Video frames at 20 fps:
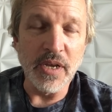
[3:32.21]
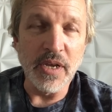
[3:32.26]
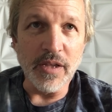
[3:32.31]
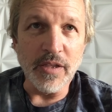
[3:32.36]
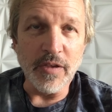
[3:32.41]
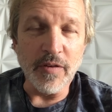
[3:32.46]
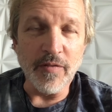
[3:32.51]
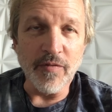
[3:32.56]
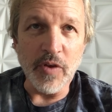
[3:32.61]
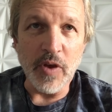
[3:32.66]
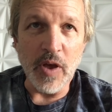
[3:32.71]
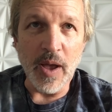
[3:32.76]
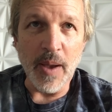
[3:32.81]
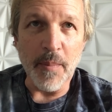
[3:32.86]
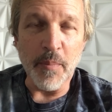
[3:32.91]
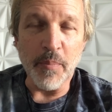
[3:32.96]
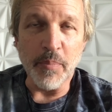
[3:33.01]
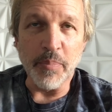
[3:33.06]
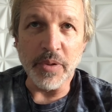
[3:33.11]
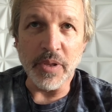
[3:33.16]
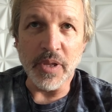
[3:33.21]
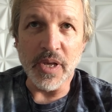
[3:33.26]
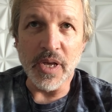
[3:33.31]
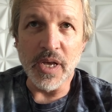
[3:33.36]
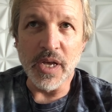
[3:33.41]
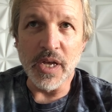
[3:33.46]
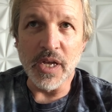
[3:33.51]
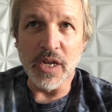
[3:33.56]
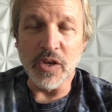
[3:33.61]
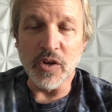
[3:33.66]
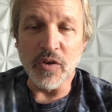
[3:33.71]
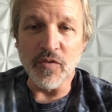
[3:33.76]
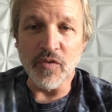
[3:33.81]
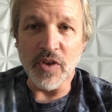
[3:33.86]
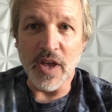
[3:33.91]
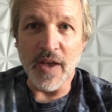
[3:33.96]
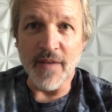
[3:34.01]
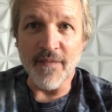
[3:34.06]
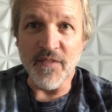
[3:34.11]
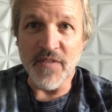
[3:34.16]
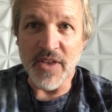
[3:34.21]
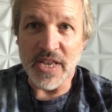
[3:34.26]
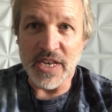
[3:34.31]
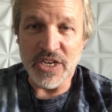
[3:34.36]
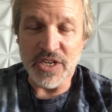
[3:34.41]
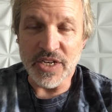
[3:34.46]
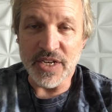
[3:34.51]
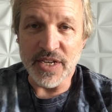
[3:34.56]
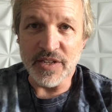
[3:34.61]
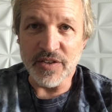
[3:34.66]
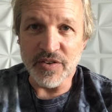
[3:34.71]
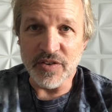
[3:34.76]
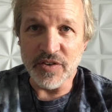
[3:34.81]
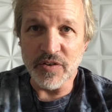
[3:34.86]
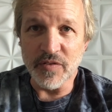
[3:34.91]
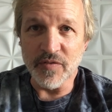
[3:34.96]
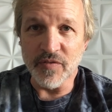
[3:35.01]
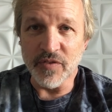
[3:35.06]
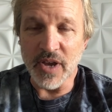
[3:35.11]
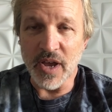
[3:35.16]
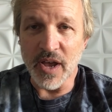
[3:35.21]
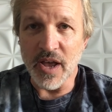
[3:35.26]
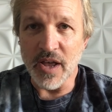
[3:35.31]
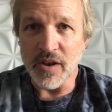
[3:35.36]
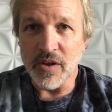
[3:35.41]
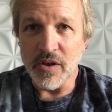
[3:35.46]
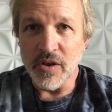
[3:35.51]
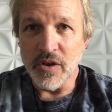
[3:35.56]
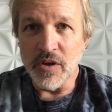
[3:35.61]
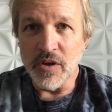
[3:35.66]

You've got blood, you've got vengeance, you've got